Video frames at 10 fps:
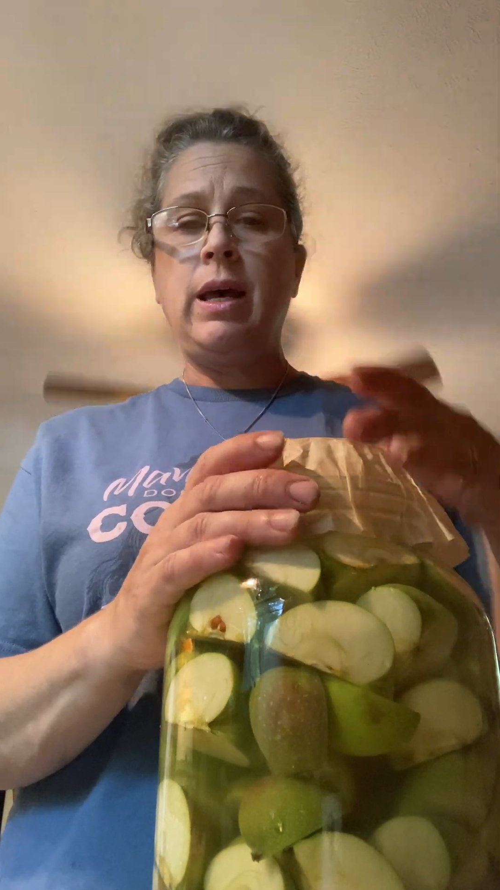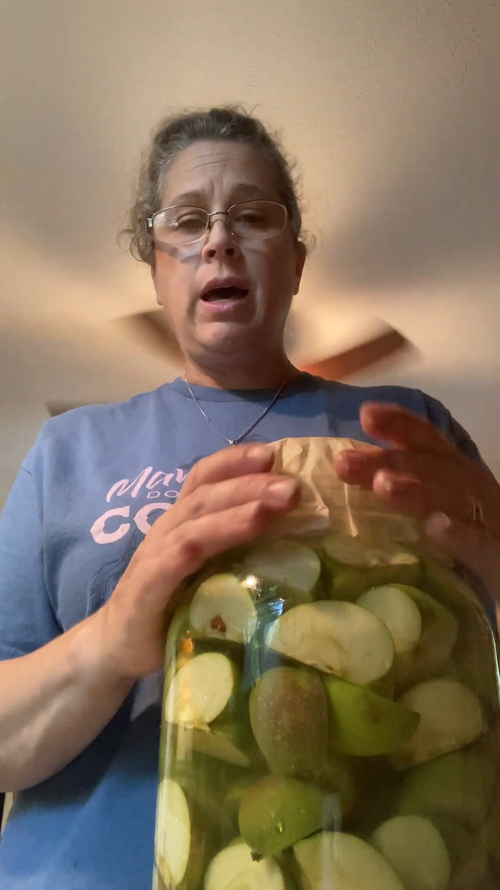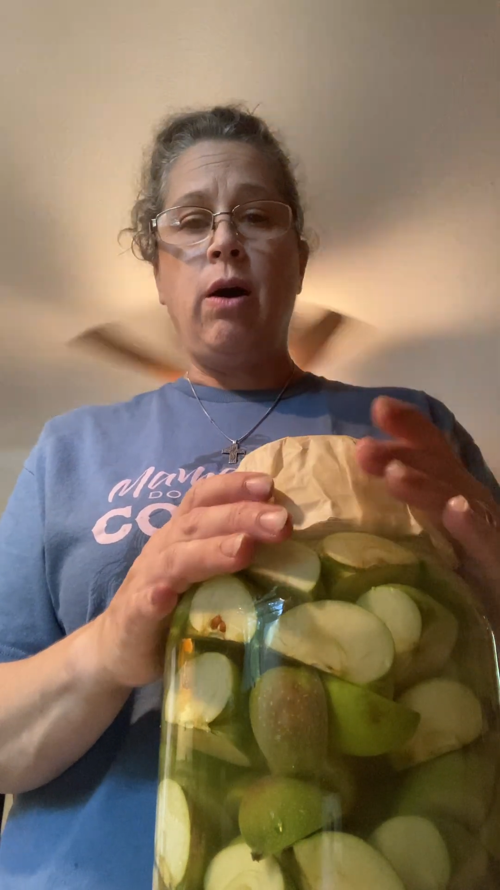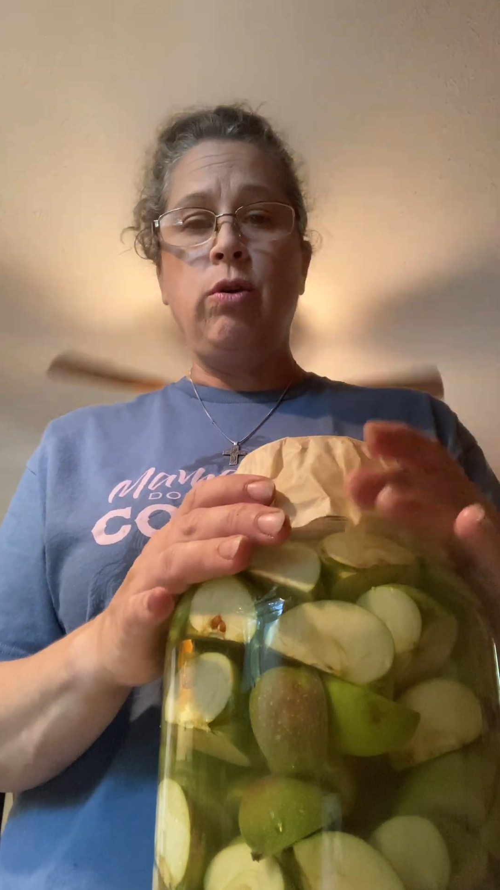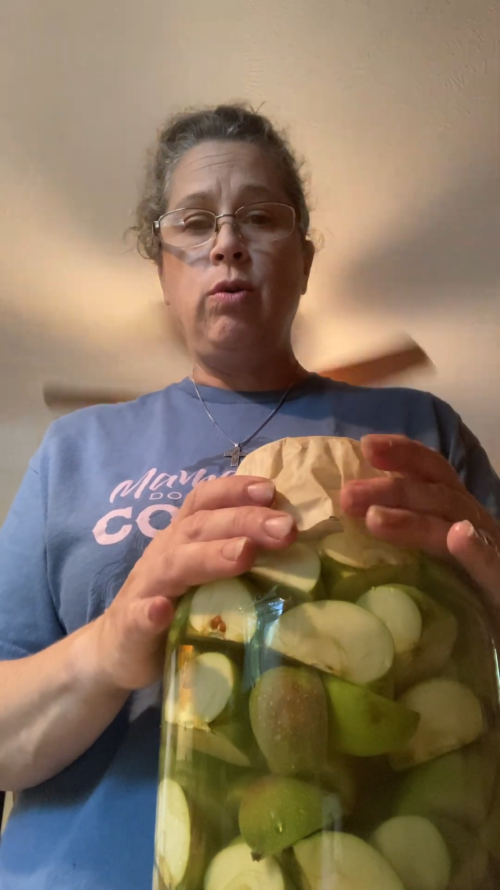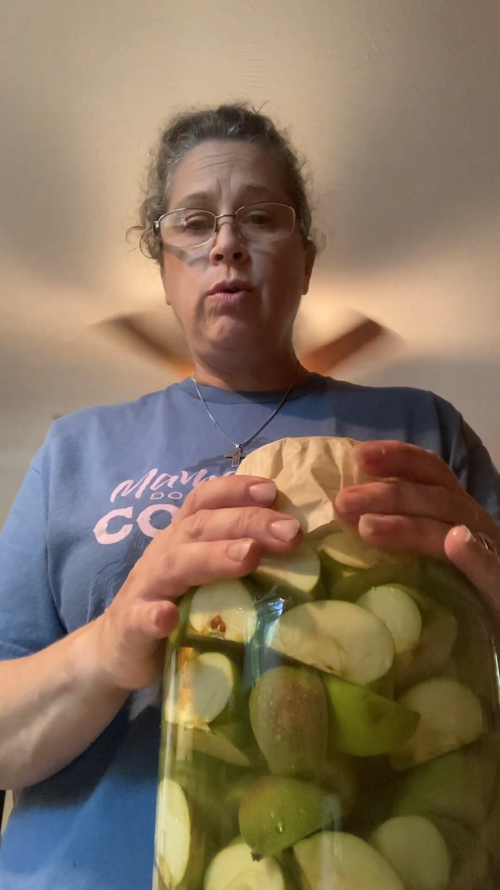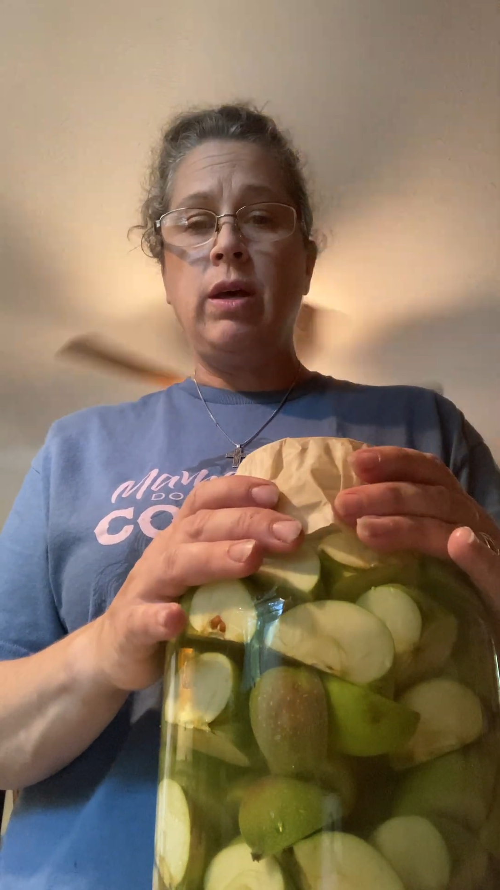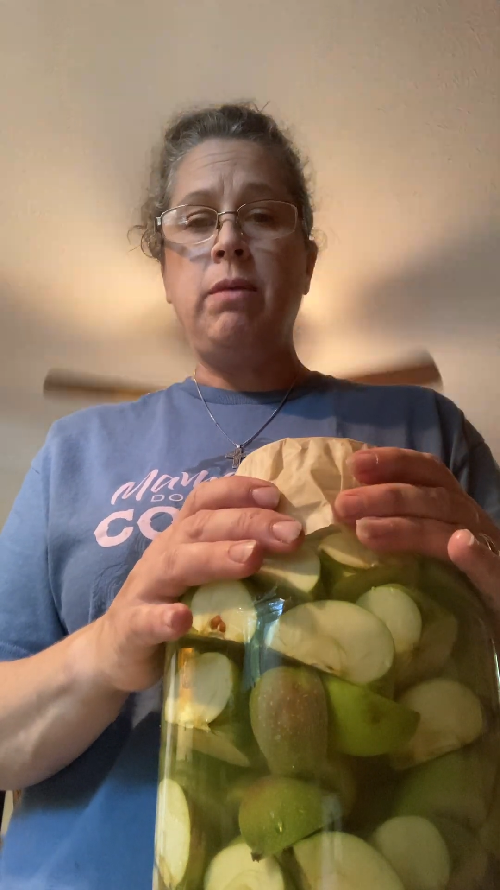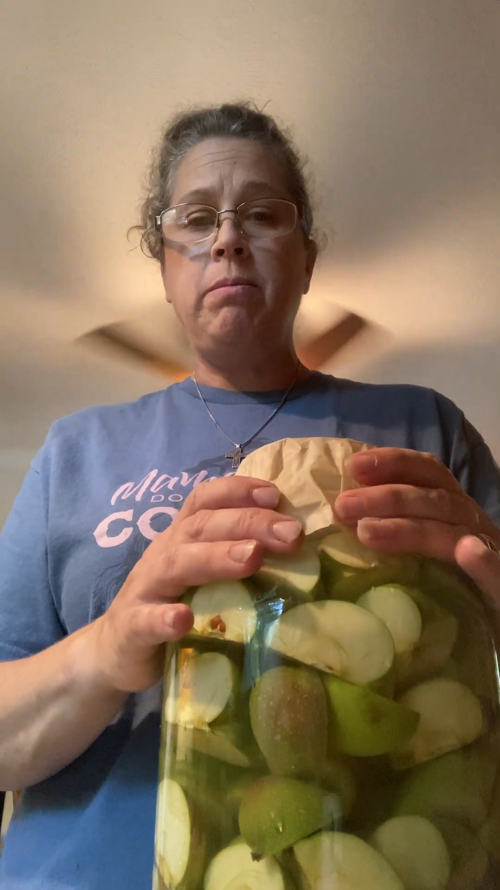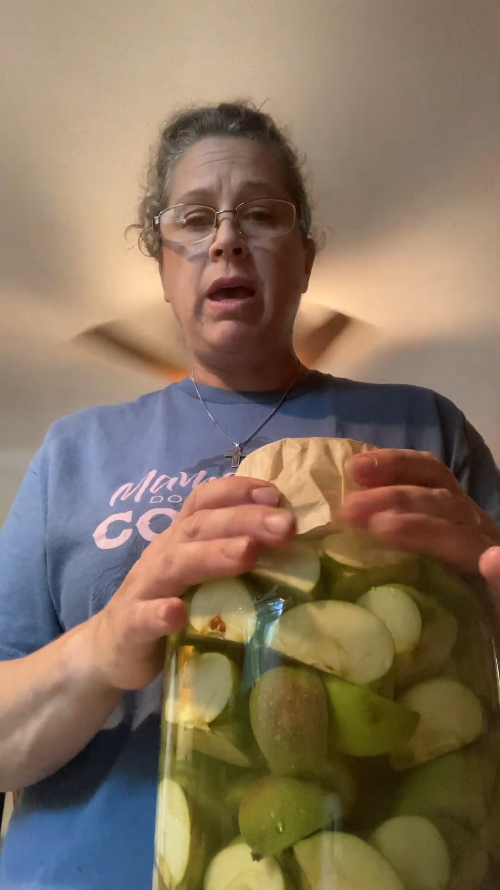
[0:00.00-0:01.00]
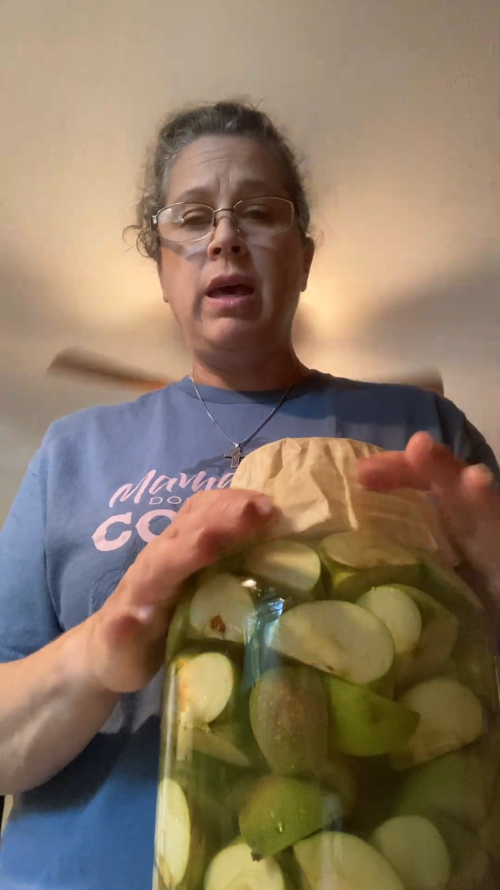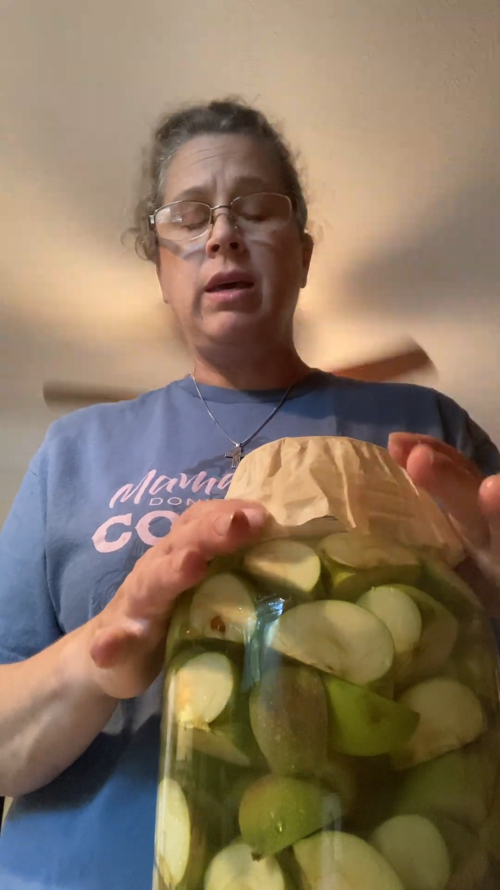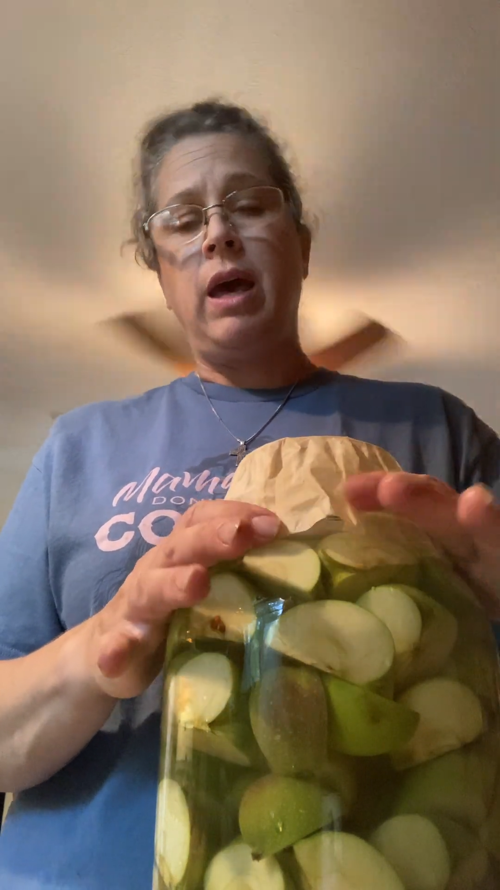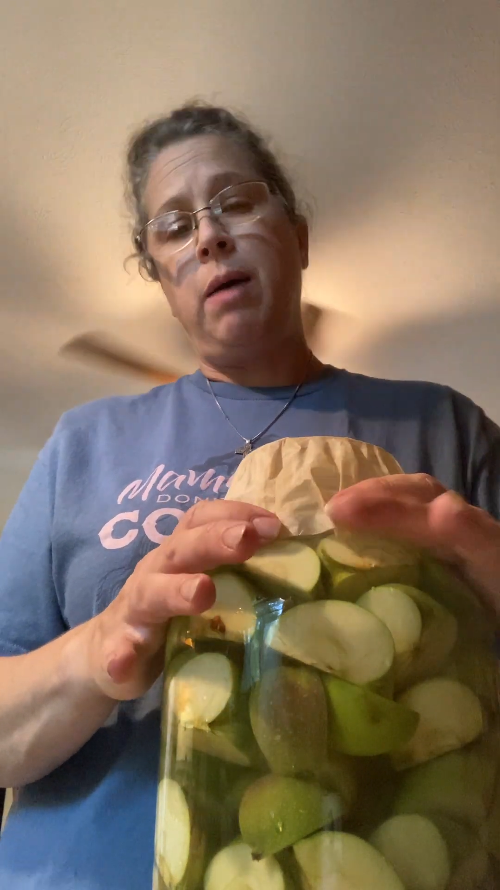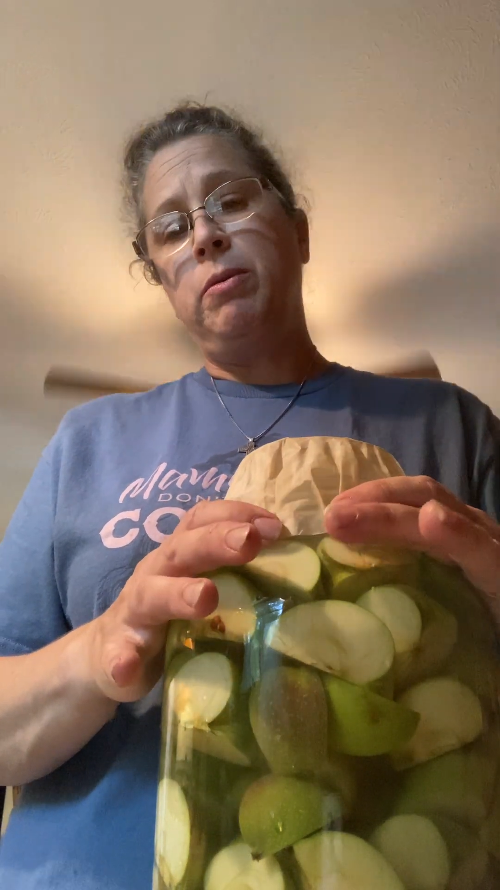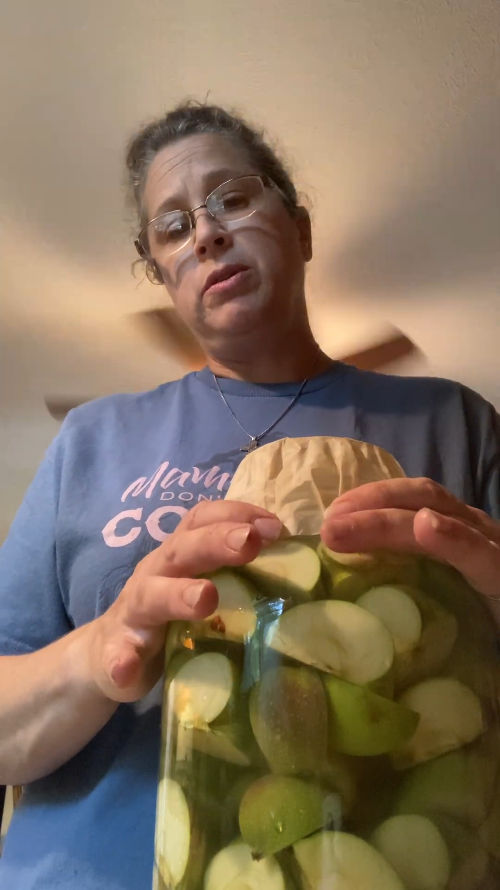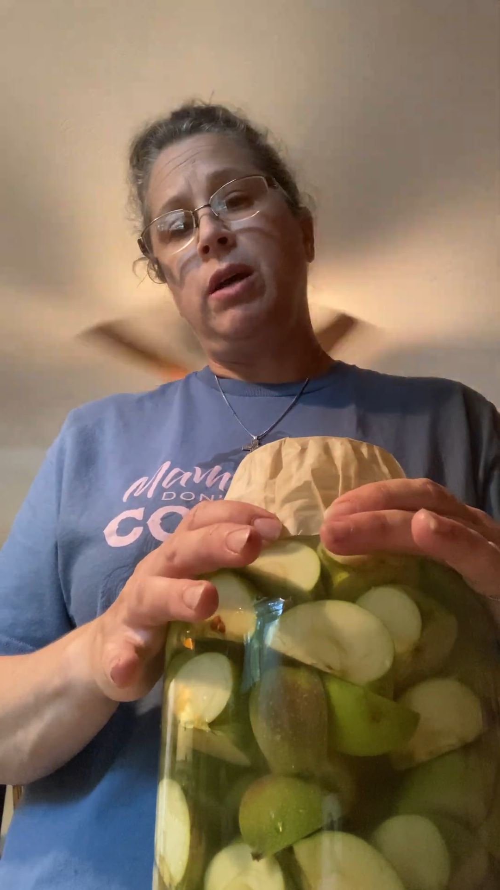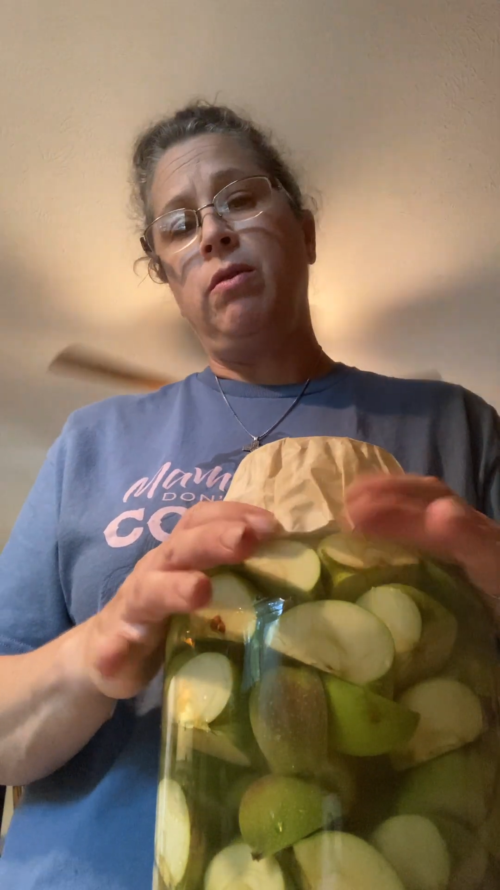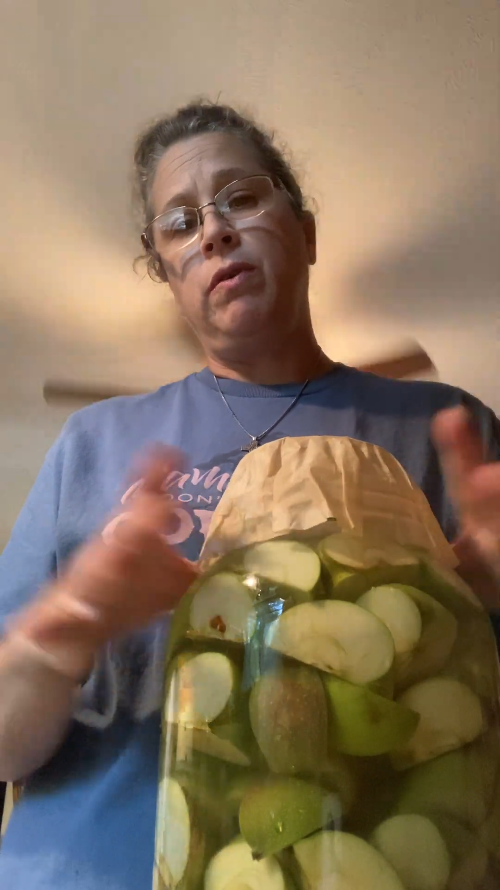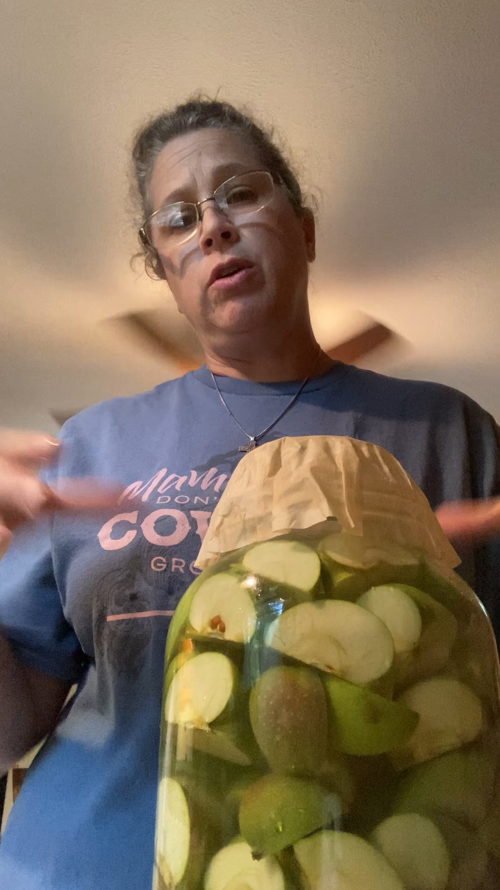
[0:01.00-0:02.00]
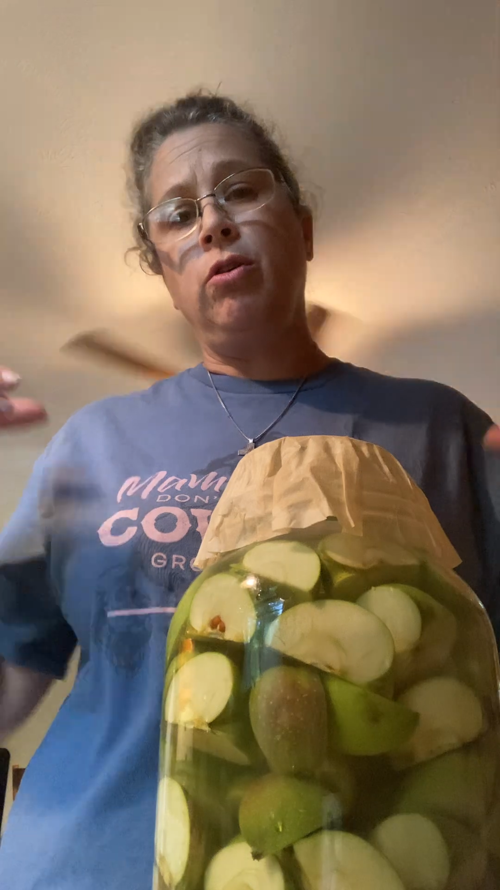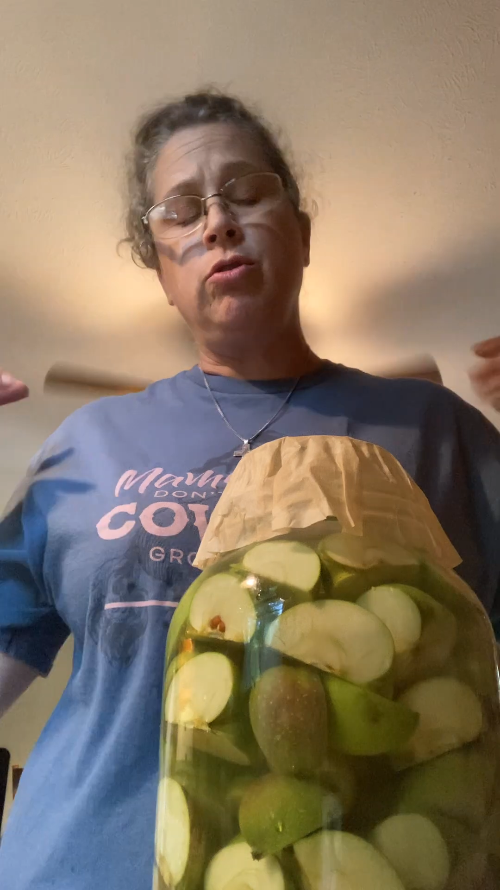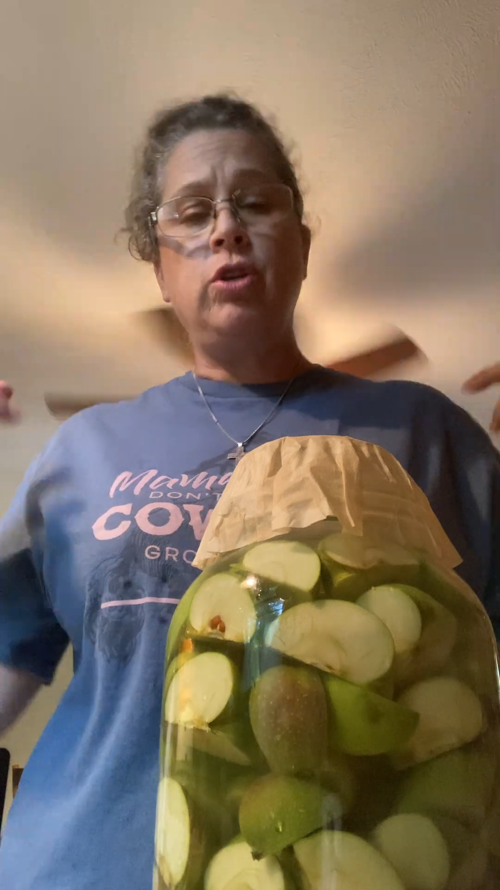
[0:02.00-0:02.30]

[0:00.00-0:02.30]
how you can make apple cider vinegar